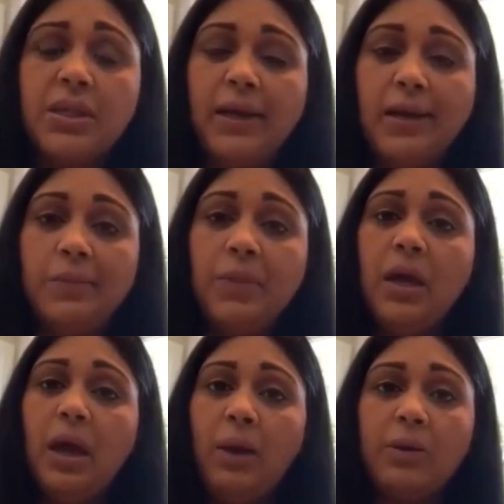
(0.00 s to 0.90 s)

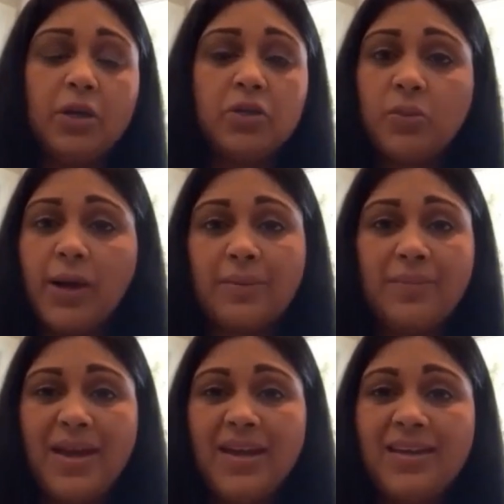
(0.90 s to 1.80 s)
I would also
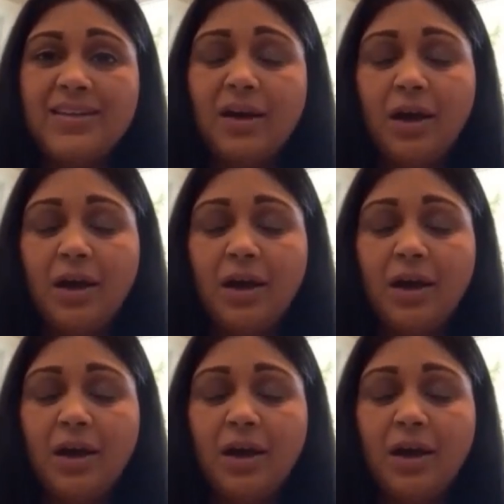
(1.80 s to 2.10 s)
recommend,